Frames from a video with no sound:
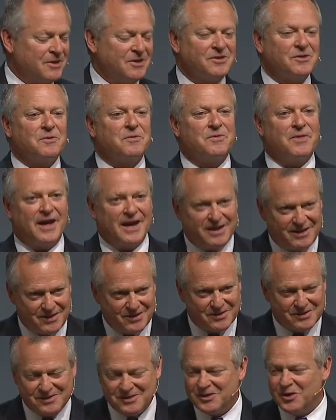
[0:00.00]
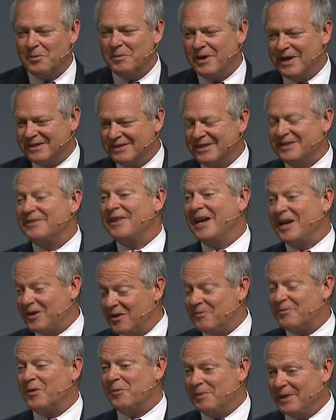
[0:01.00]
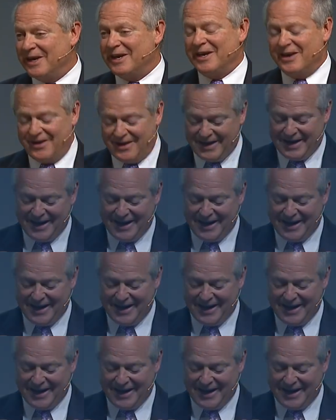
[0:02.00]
So thank you so much, and thank you for being here at